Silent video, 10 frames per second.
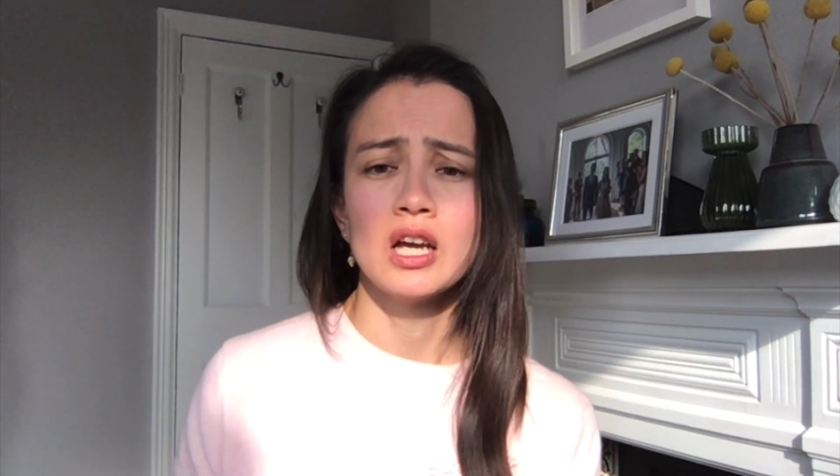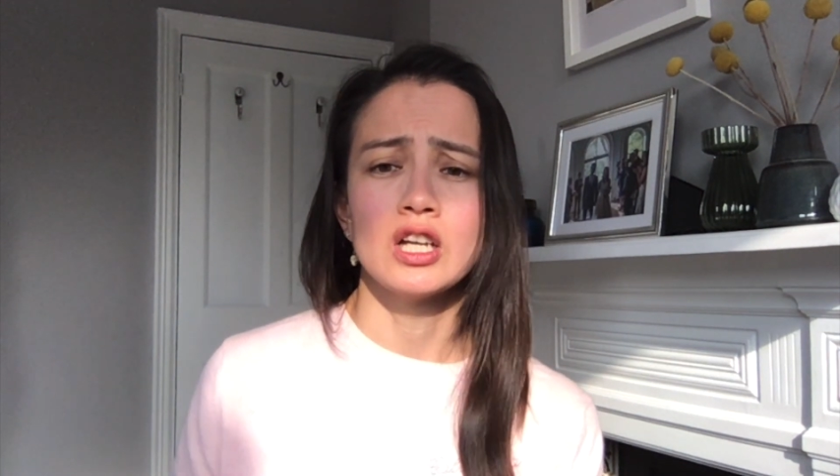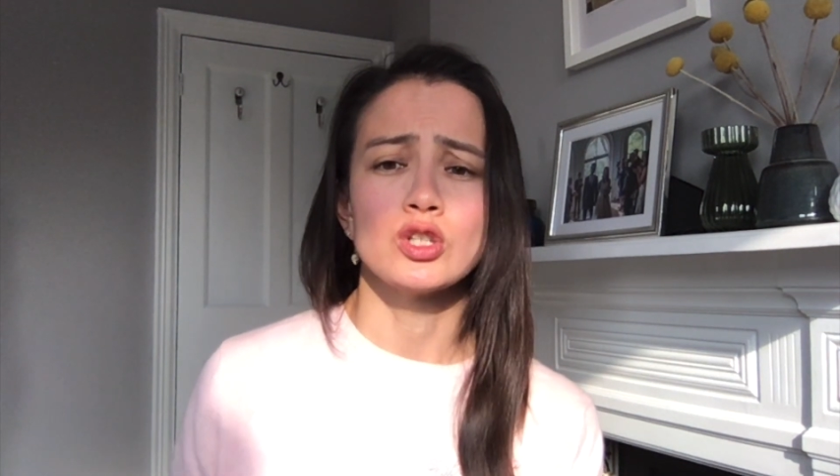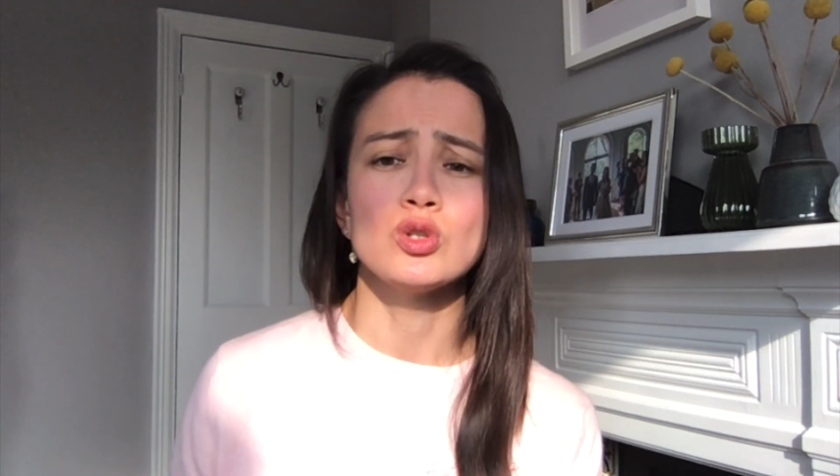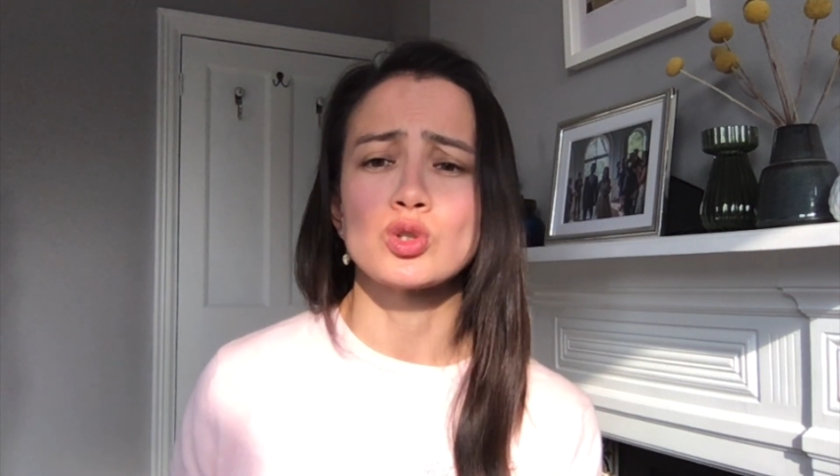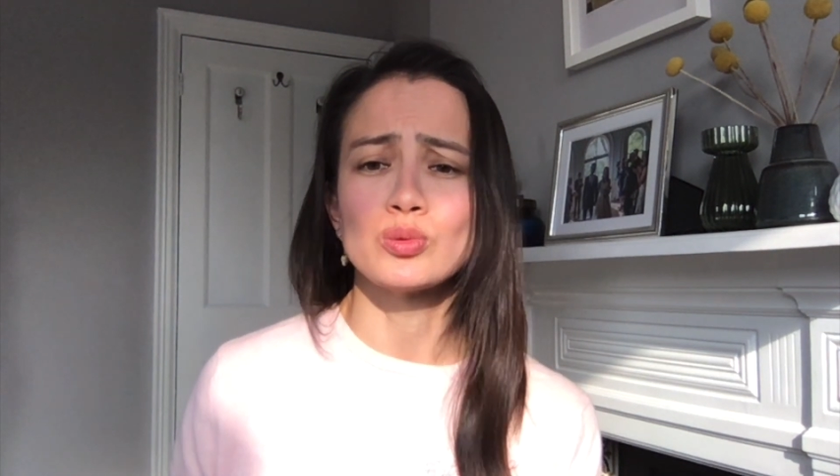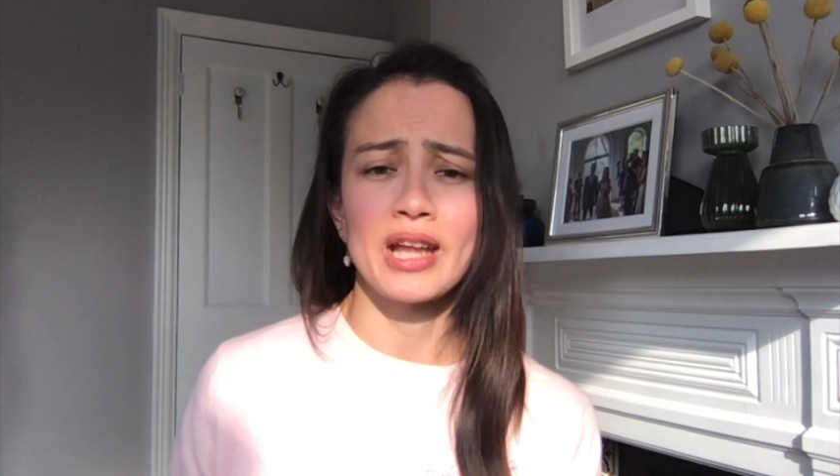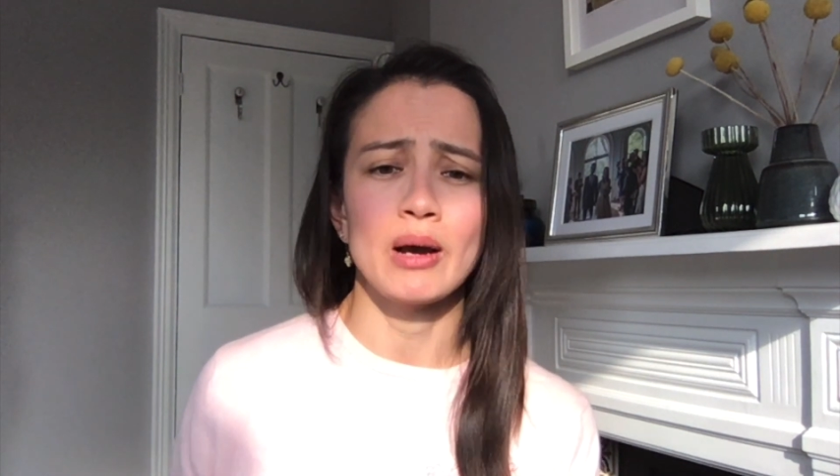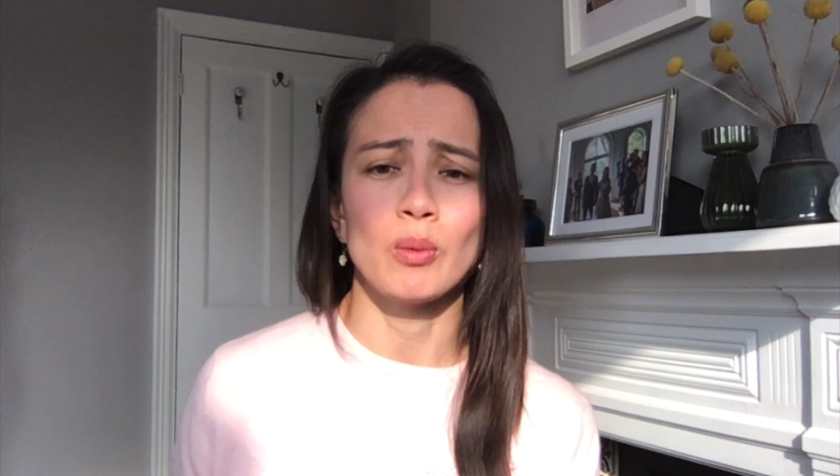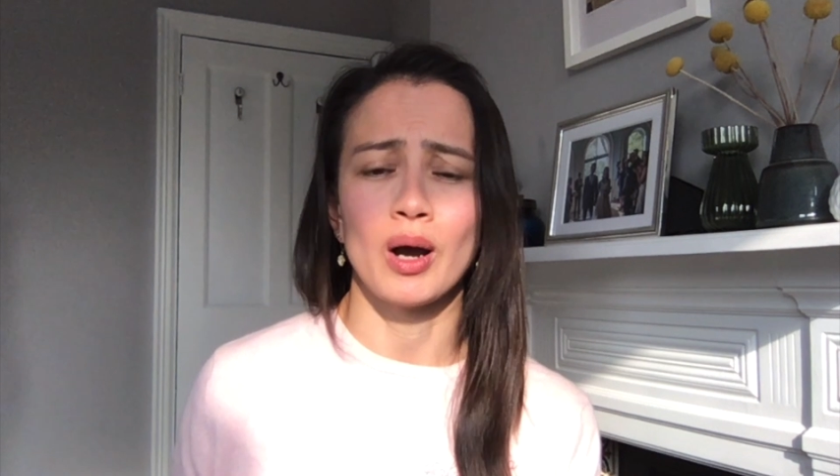usual
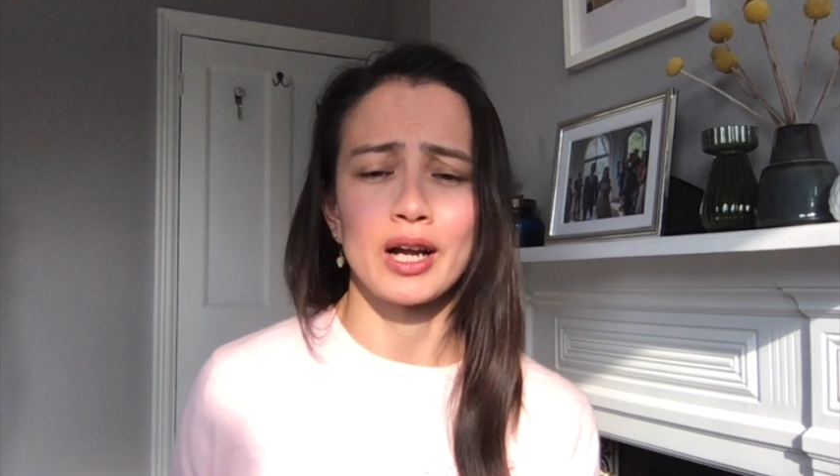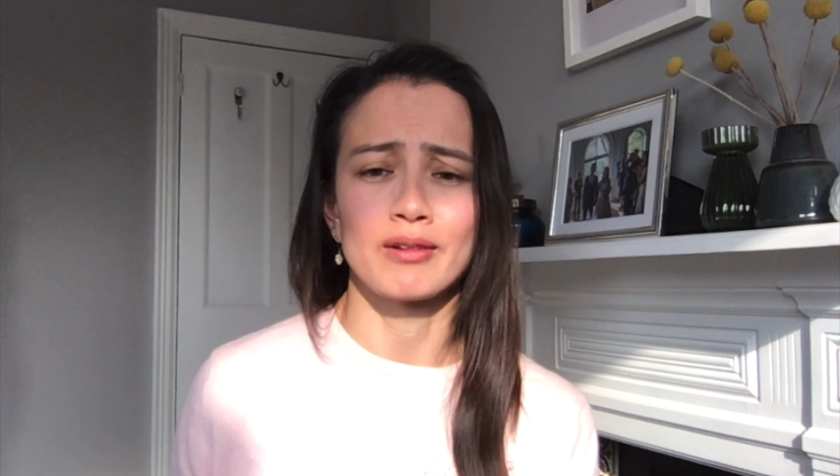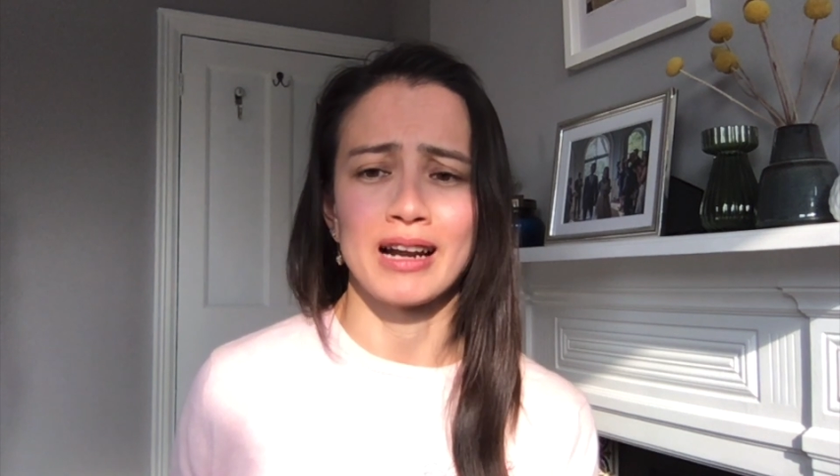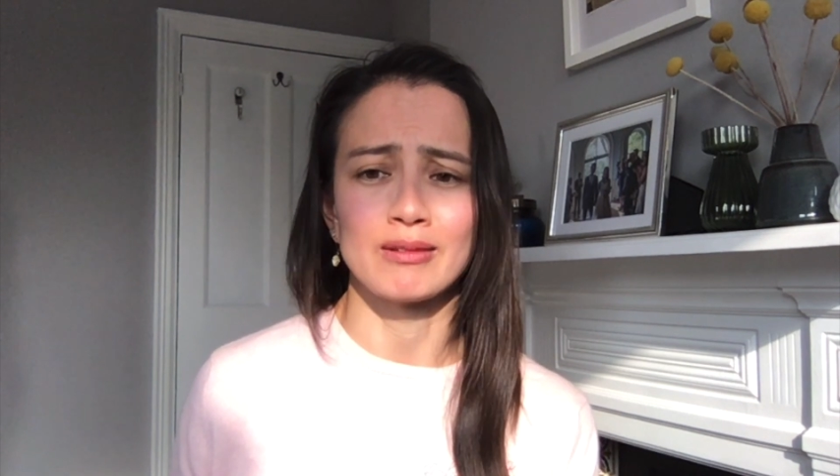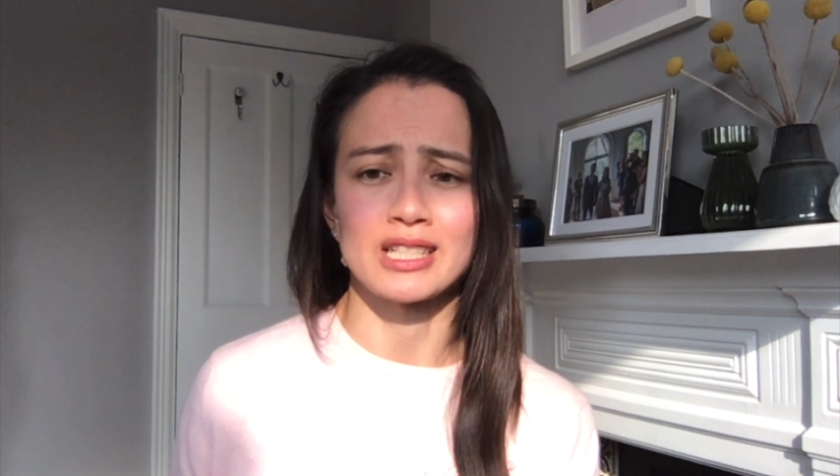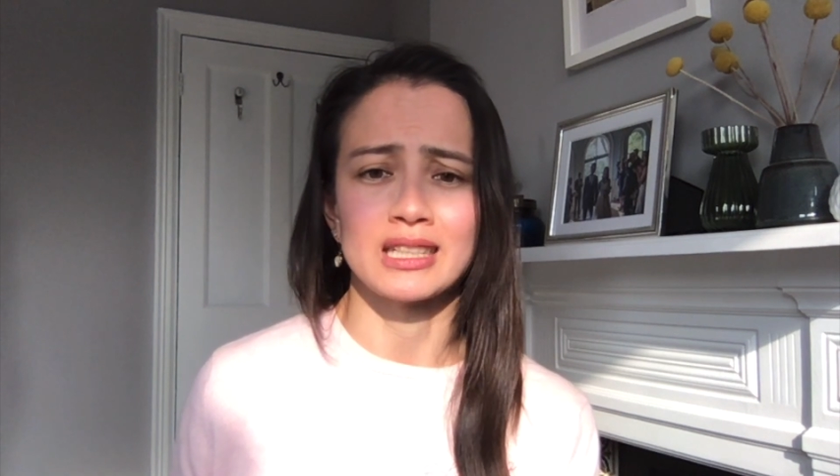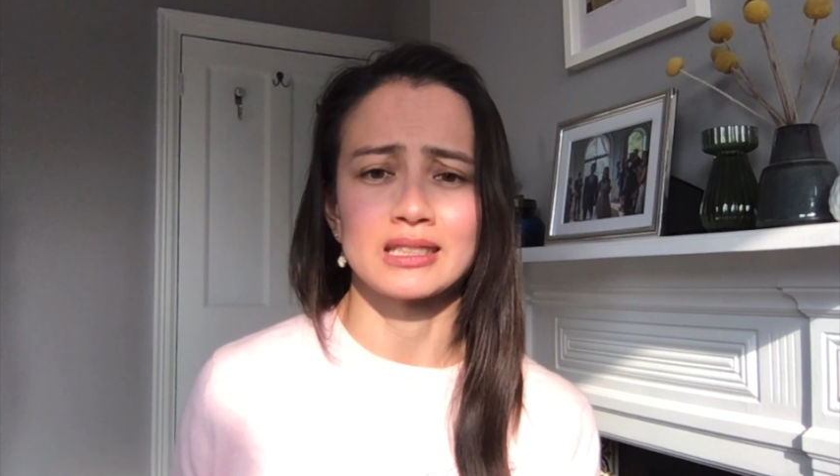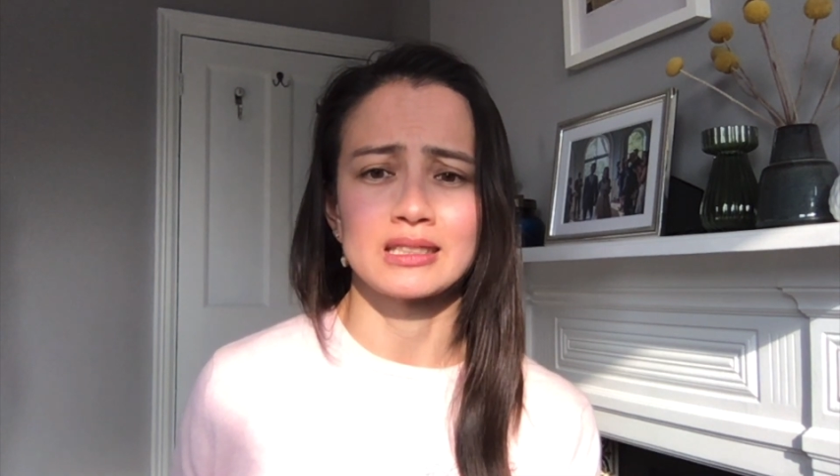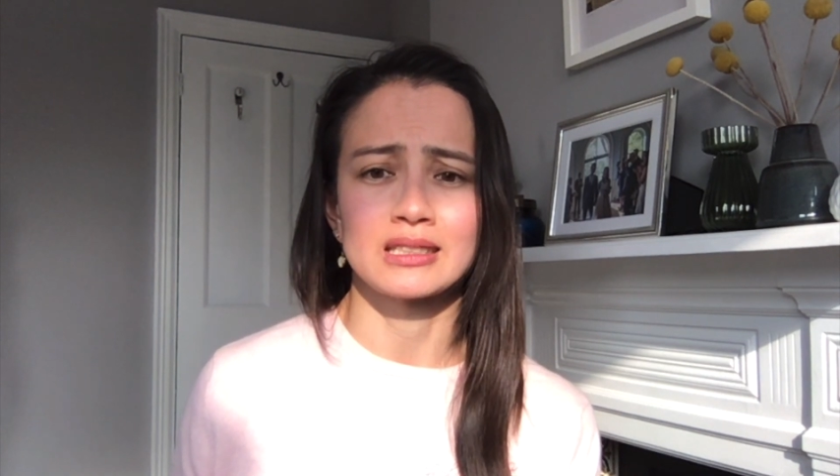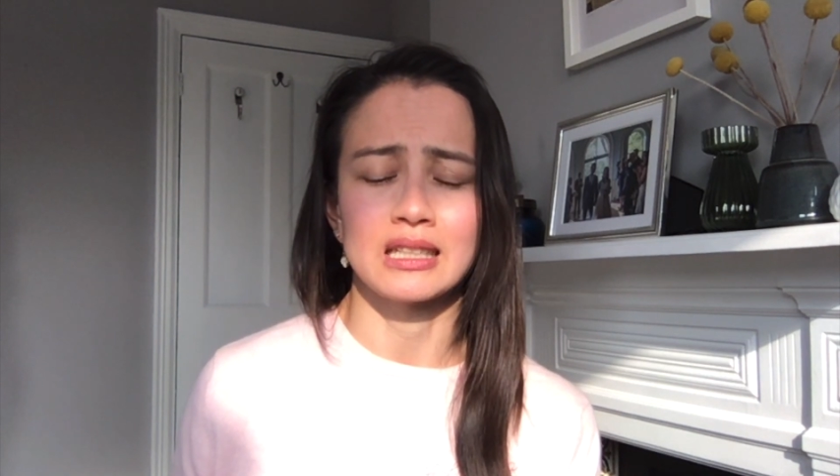network around us